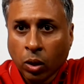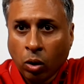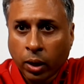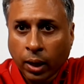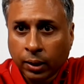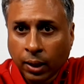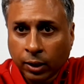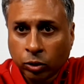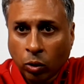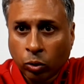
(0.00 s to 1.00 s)
Okay, I think I
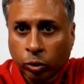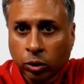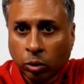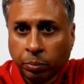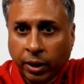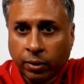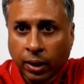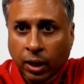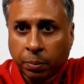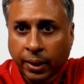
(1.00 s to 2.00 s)
saw one question on
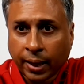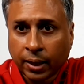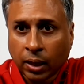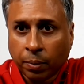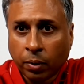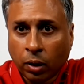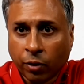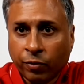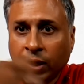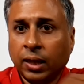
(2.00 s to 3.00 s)
metering. Let me take it up. Okay,
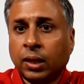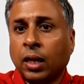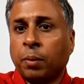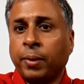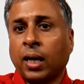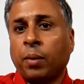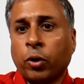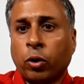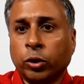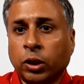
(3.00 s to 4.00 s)
Vineet, let me take up
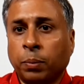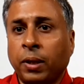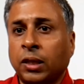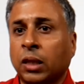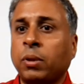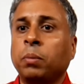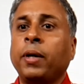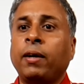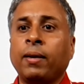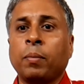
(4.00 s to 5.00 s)
your question. Please explain
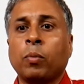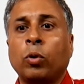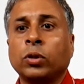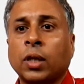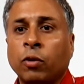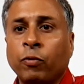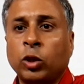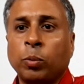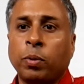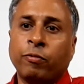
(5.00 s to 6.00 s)
metering modes and which
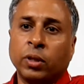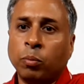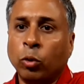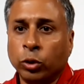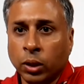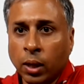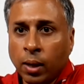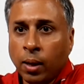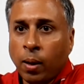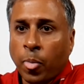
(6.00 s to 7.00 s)
you prefer the most.
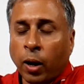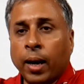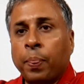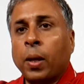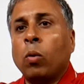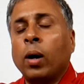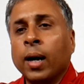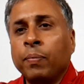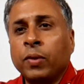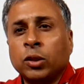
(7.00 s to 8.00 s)
Okay, now
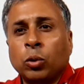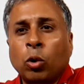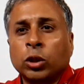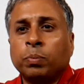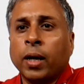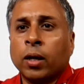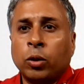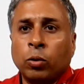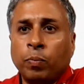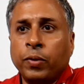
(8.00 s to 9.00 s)
again, this goes back
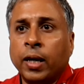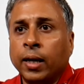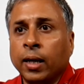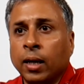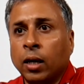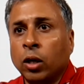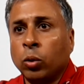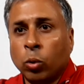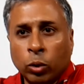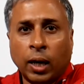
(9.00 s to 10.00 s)
to getting a
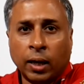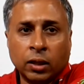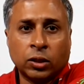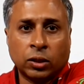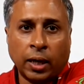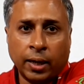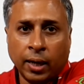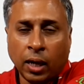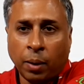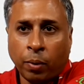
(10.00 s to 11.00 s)
good
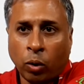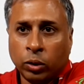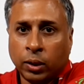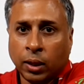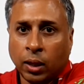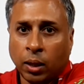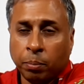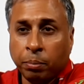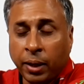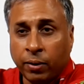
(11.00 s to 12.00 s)
understanding about
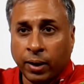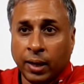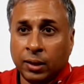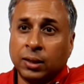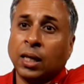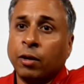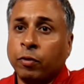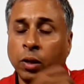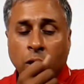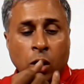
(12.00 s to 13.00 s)
metering itself.